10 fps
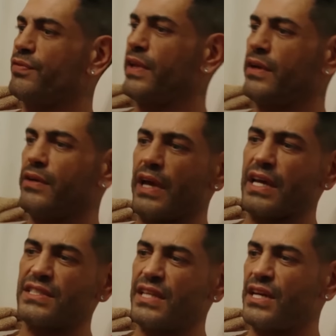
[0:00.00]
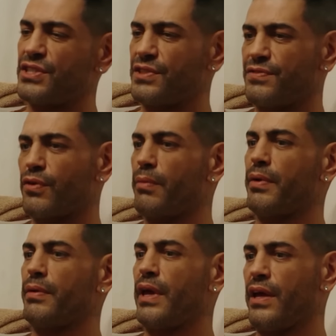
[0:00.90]
of their extensions
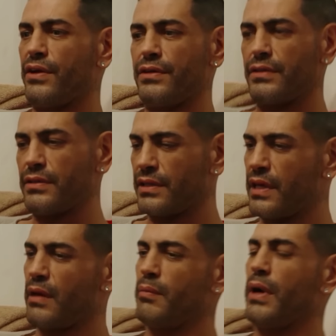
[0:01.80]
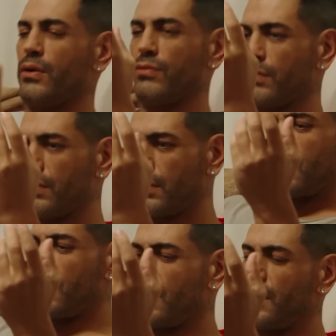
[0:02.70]
from here came out.
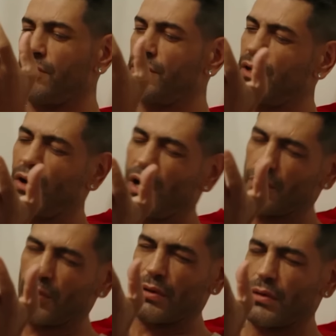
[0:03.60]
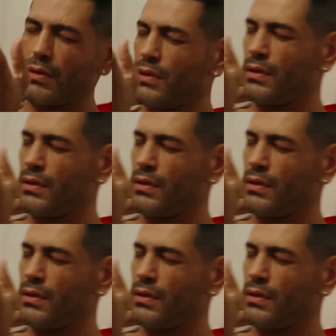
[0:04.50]
I never harm her.